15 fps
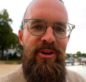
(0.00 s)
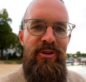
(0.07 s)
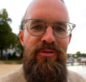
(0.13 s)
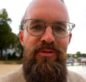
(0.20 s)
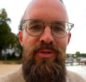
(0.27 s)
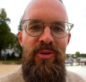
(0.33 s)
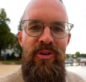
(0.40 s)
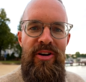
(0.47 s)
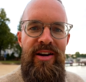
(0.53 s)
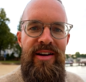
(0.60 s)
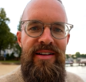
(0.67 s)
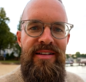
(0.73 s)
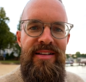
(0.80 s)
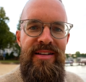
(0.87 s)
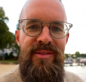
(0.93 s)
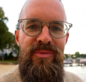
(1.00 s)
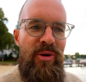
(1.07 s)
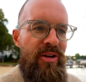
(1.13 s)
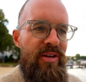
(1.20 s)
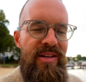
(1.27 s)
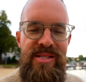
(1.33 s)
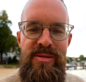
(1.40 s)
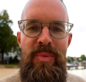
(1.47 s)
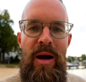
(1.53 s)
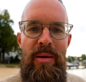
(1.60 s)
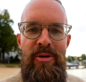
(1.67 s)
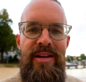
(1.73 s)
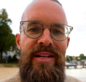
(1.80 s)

for working as a barber,